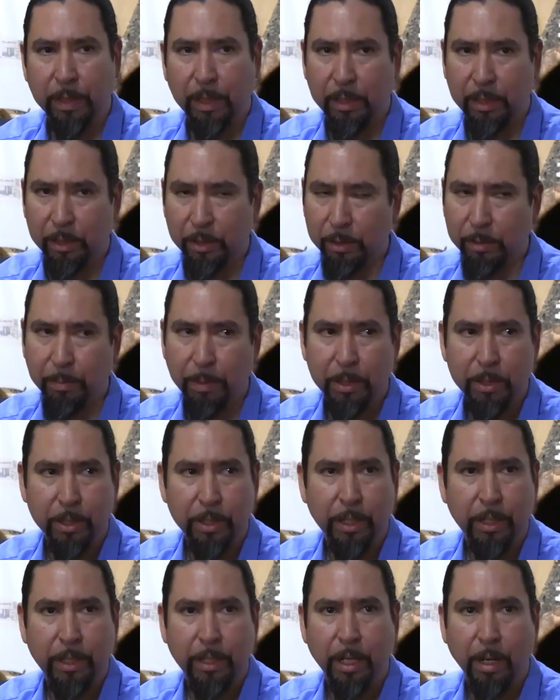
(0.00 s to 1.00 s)
shouldn't mention
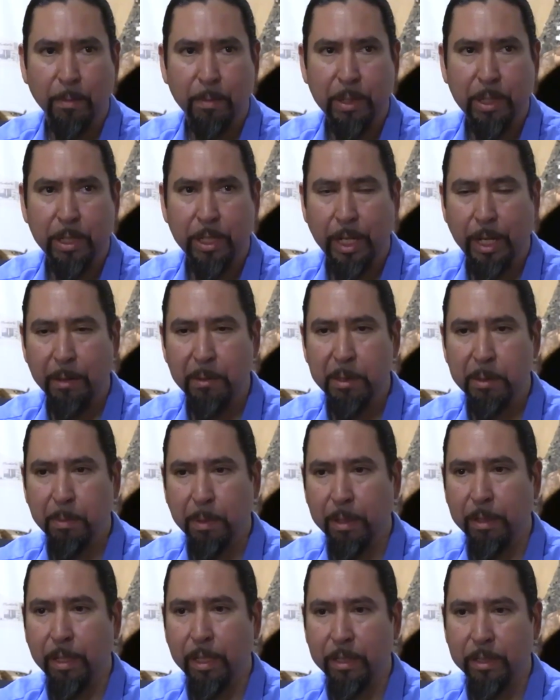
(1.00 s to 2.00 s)
any company names,
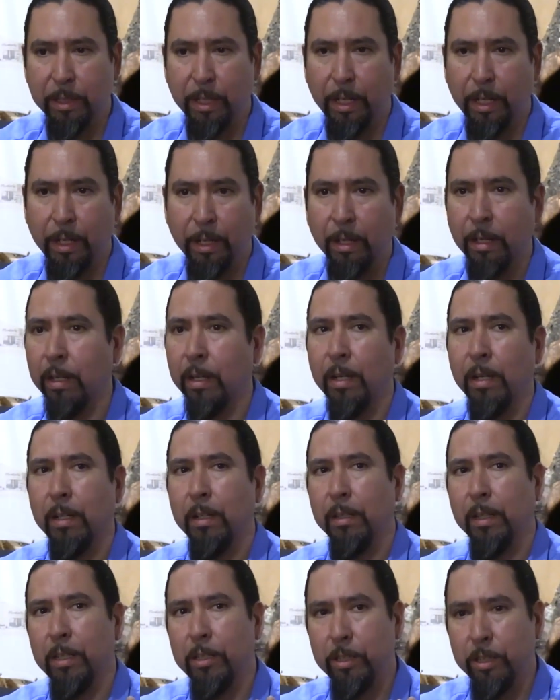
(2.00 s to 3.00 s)
but they say,
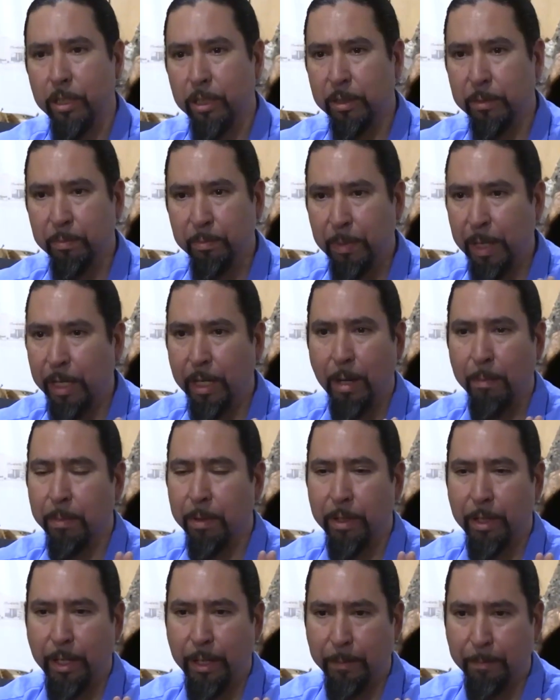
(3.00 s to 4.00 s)
let's just make up a
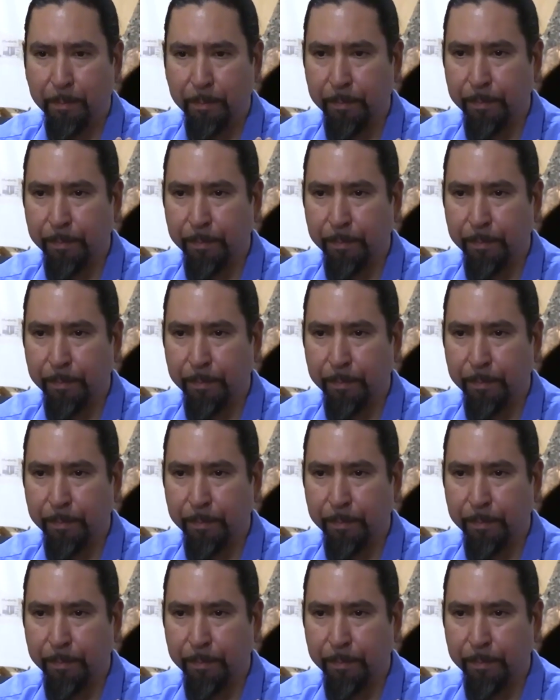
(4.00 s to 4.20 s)
name.